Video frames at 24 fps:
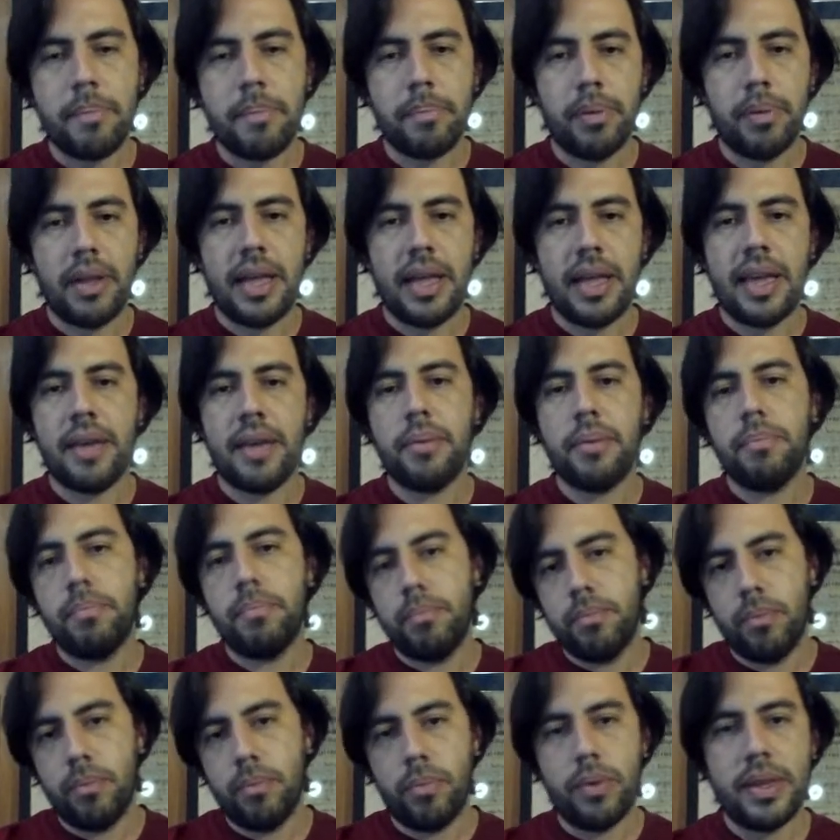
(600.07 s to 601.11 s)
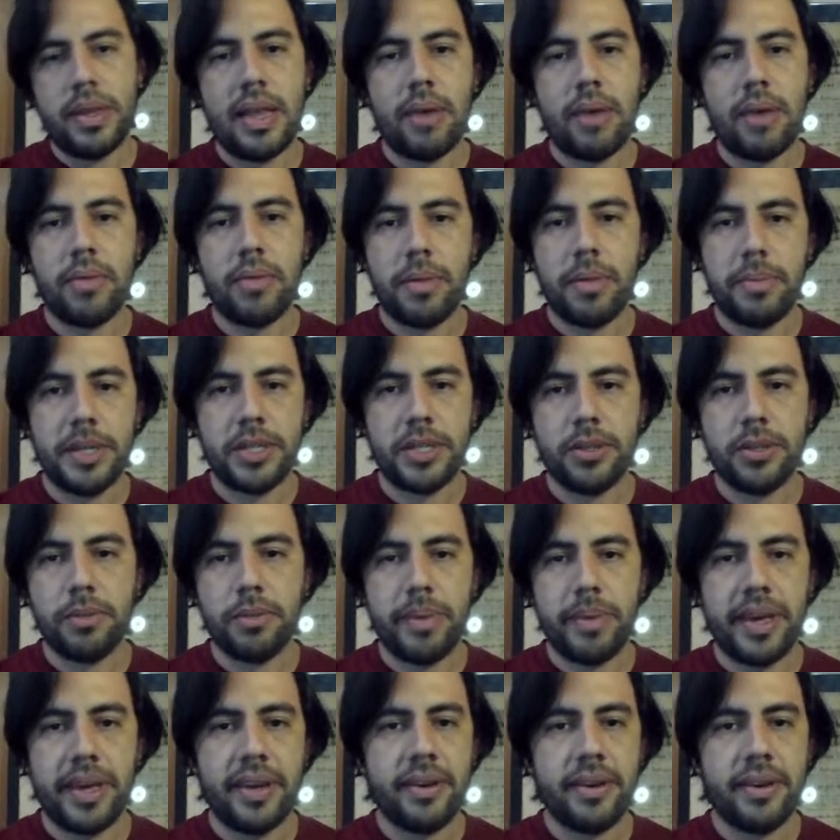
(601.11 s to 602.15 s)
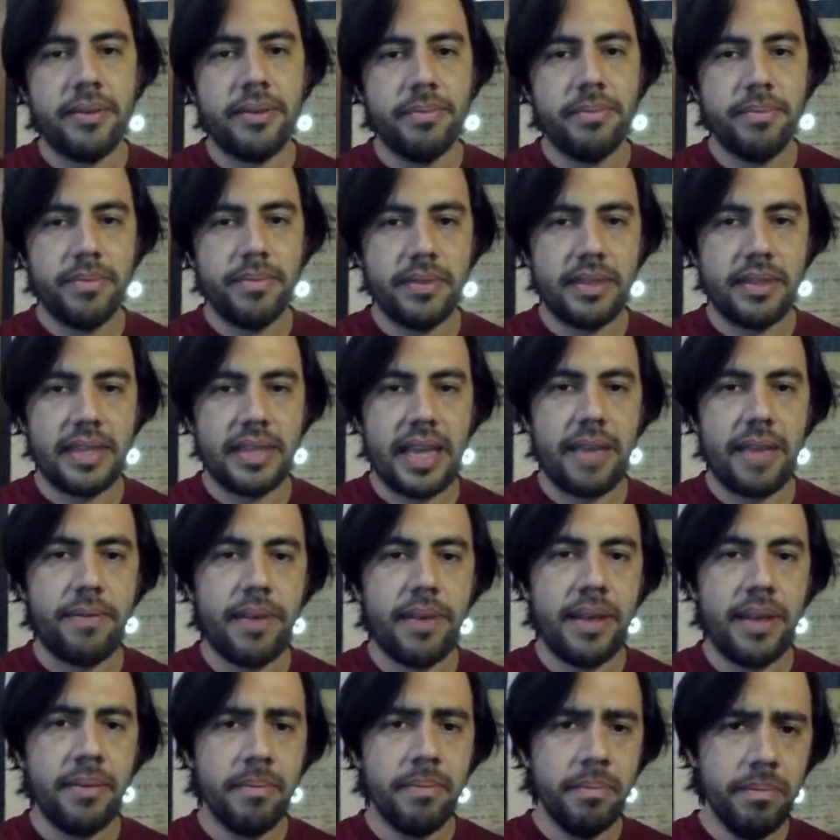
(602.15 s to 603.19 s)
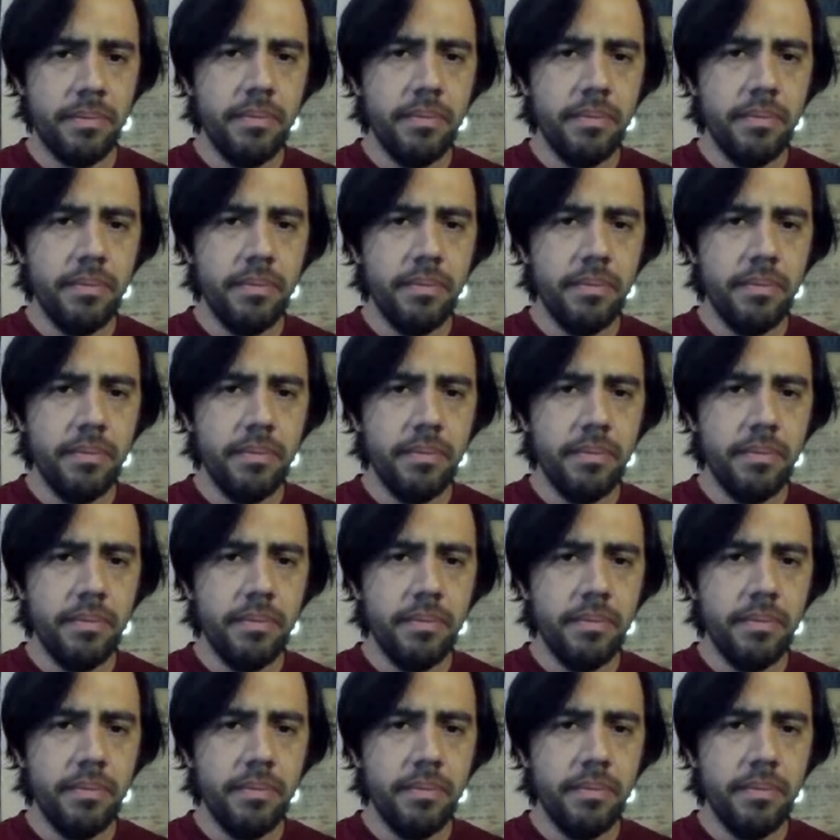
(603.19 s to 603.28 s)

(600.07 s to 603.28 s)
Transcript: play without the bishop pair safely.